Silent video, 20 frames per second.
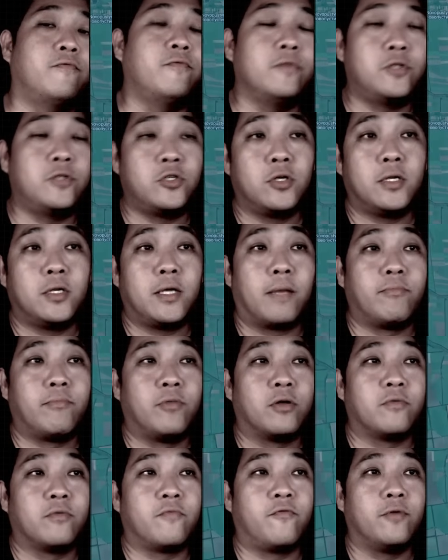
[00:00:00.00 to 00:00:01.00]
surely I'm
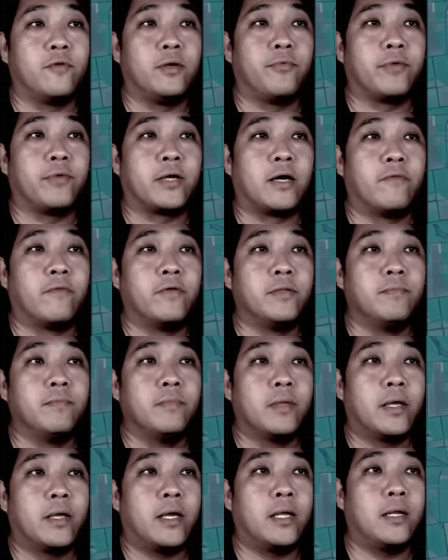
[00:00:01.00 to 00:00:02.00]
not fully recovered.
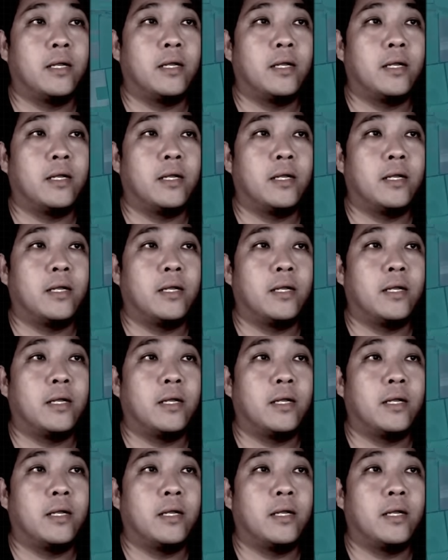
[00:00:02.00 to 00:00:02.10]
And then